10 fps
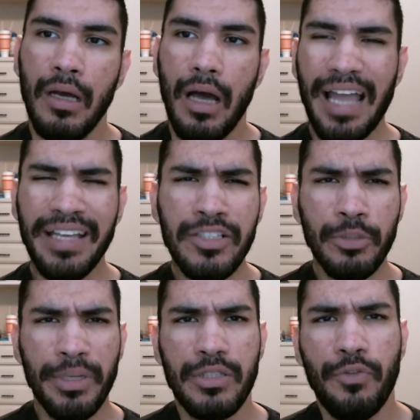I
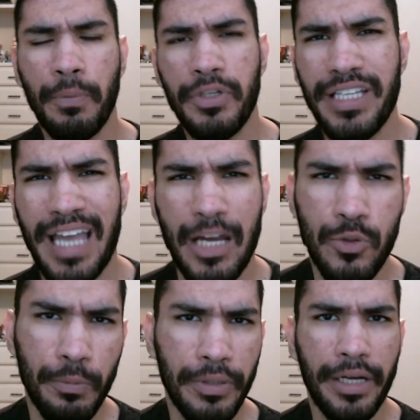consider myself a pretty
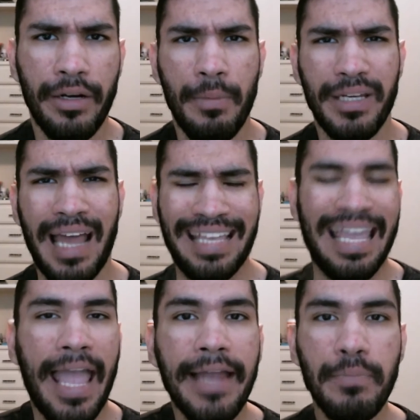casual player. I mean, I
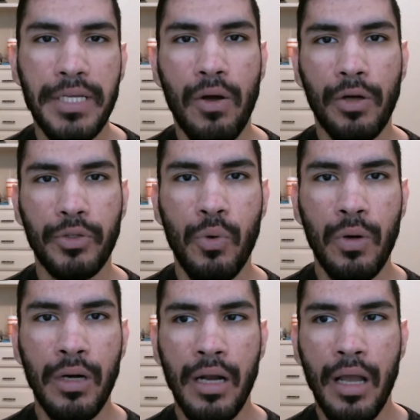can be
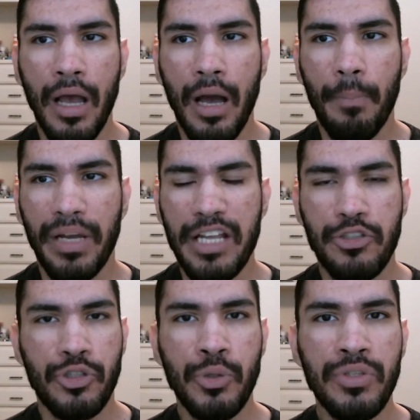hardcore, but as
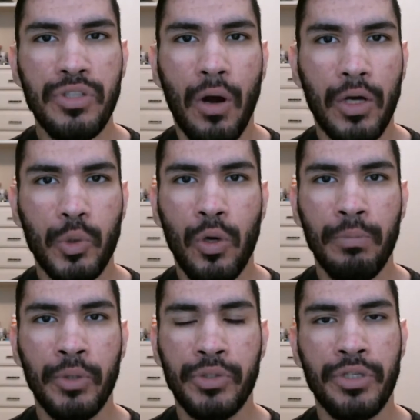soon as the hardcore
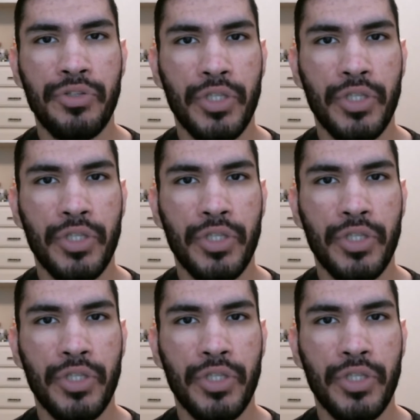mode turns